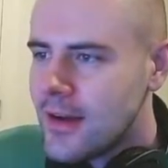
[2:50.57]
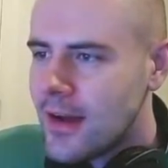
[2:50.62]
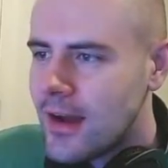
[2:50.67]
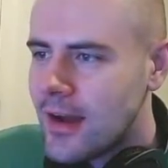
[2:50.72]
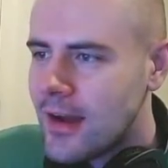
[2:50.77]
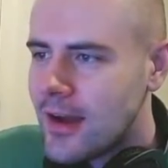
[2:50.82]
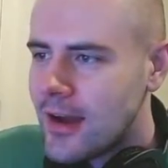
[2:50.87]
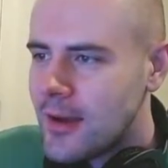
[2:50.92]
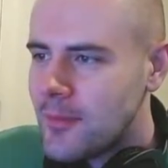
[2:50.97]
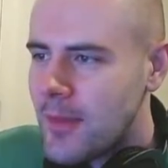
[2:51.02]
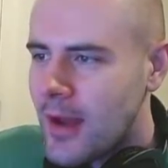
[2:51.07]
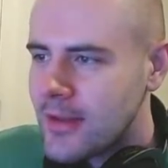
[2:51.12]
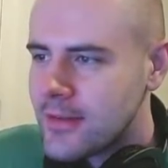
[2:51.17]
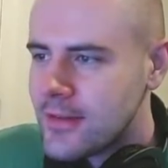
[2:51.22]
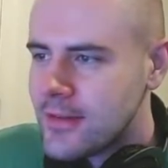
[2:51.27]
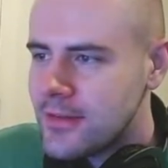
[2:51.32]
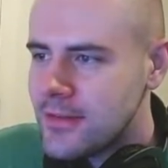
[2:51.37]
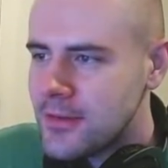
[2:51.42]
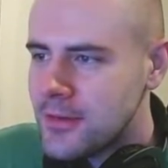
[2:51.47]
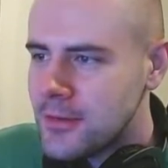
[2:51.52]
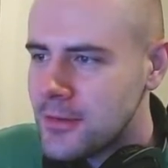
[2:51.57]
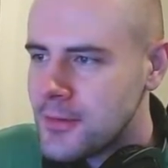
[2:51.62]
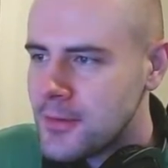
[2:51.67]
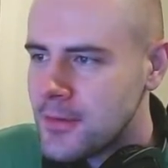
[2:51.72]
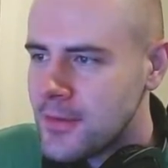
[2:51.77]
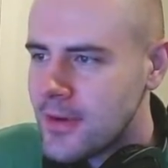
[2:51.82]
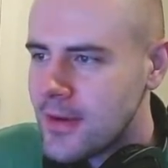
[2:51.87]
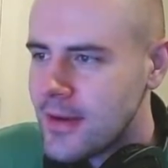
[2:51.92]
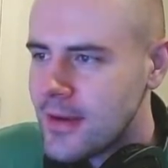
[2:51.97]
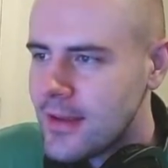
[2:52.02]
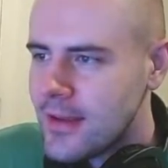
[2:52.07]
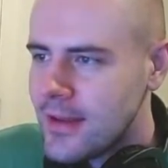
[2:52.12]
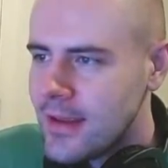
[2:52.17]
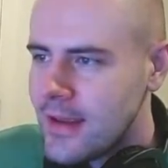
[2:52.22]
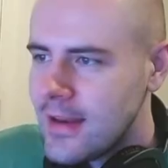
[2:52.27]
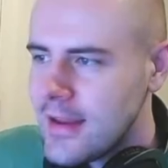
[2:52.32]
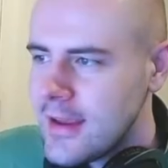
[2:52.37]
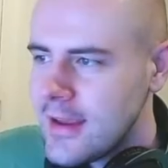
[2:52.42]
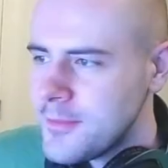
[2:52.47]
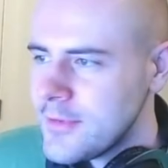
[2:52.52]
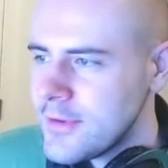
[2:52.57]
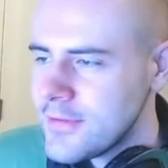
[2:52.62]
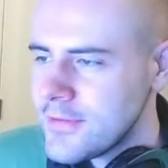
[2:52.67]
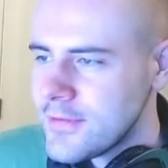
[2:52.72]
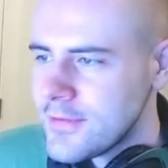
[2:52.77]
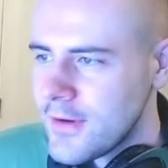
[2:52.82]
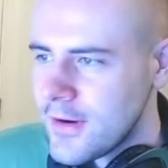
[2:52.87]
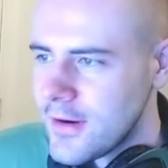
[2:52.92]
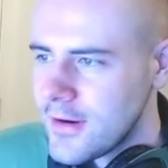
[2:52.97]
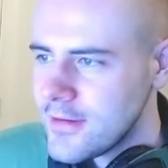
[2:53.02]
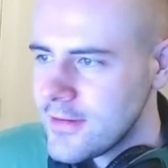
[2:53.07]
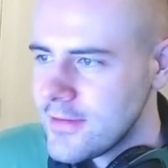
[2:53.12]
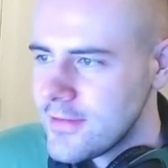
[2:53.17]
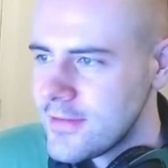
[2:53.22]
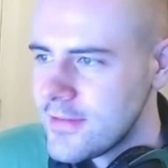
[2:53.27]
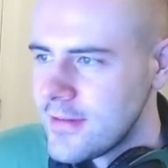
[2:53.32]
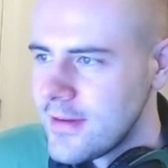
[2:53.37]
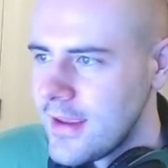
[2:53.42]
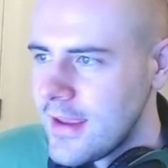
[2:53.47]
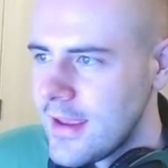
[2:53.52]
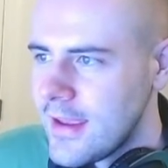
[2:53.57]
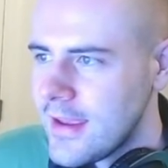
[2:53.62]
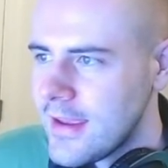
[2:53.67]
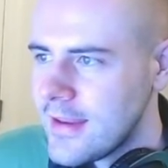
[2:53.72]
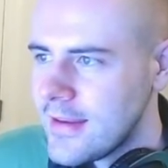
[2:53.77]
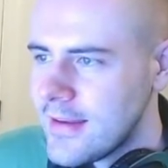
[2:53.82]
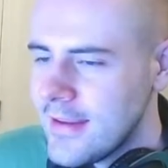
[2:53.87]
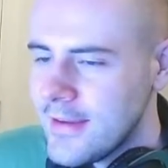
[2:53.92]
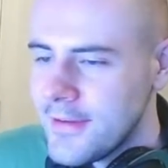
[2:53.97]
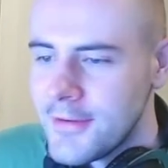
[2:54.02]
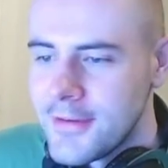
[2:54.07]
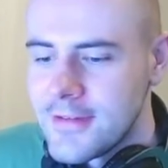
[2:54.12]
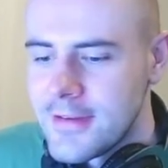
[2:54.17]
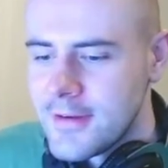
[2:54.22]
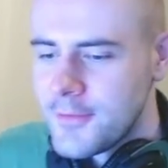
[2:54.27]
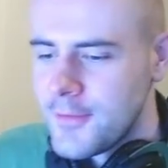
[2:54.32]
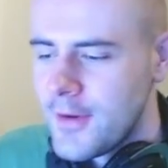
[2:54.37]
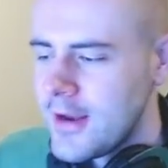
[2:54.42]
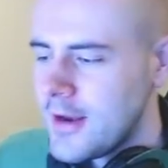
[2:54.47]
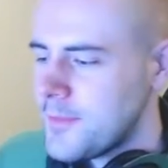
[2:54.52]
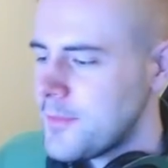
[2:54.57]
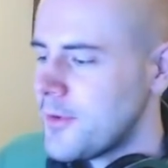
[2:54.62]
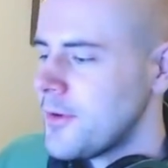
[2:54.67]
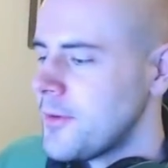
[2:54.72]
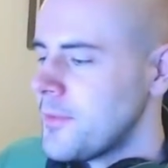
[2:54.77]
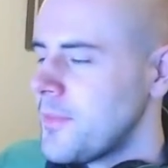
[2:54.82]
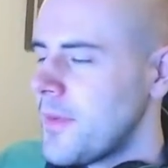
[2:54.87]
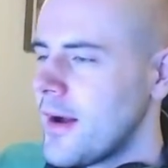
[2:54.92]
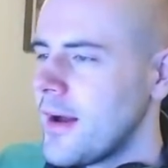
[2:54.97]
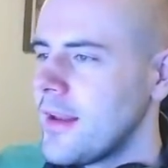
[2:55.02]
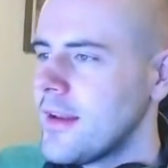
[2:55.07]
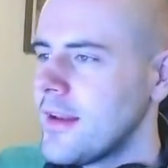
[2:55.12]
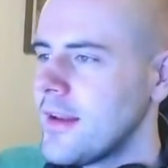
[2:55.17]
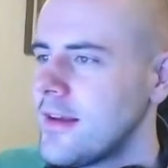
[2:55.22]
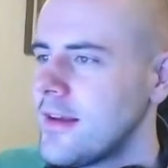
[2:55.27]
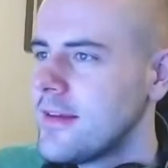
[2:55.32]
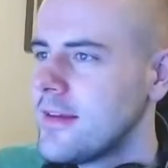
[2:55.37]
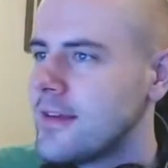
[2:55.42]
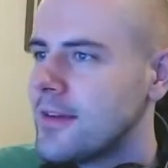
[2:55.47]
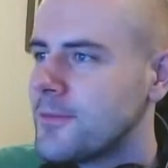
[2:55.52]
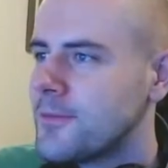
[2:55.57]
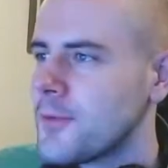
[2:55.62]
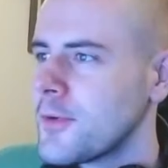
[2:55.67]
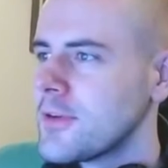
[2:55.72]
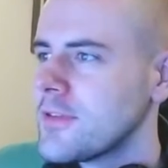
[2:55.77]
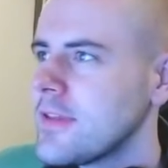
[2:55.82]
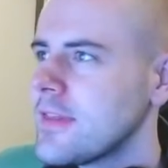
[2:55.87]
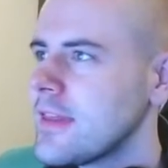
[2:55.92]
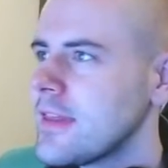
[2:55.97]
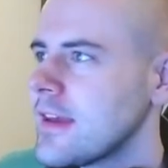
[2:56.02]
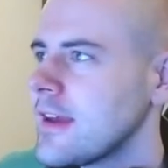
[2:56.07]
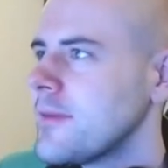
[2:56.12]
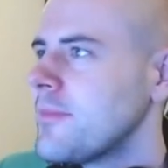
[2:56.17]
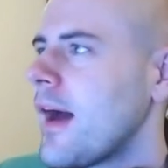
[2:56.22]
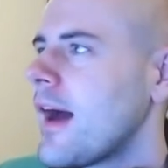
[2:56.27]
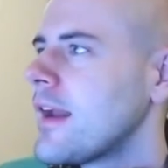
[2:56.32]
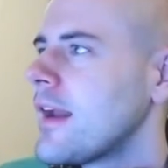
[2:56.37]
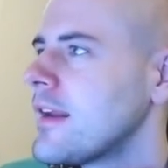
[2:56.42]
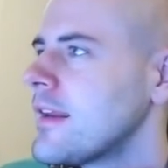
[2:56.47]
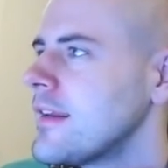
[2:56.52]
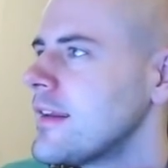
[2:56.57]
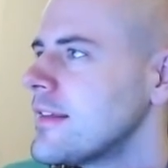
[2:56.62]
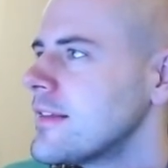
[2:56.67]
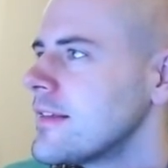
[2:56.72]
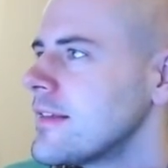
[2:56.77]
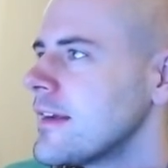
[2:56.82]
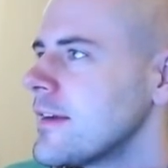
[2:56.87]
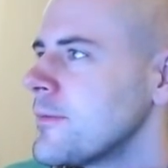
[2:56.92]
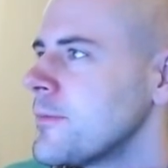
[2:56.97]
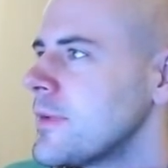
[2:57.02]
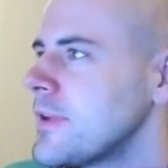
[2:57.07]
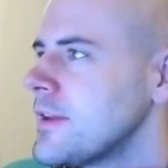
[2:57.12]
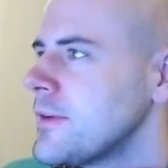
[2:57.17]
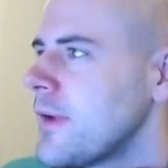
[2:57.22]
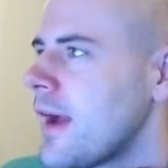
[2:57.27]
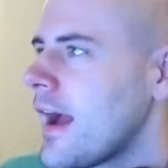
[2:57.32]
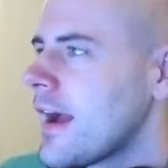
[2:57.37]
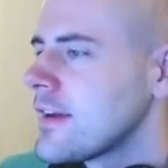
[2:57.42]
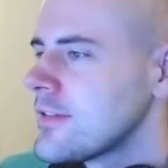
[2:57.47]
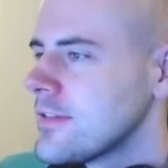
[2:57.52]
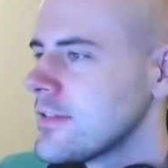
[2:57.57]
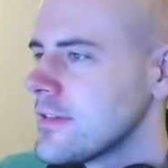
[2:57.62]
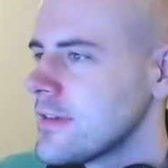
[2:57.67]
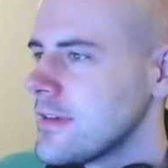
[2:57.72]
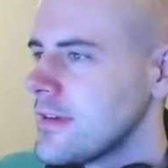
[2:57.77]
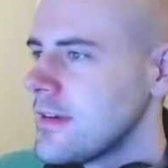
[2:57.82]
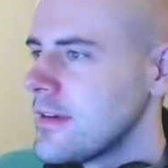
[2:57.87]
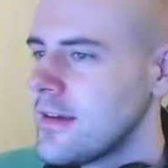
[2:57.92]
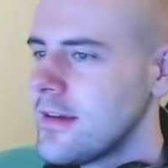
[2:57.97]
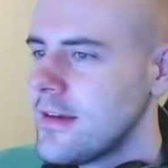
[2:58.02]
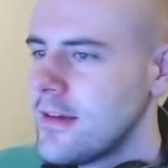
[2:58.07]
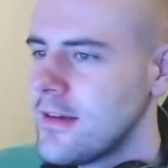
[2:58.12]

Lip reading: about to do an amp discharge. And it looked incredible, but the unfortunate thing about it is that when you actually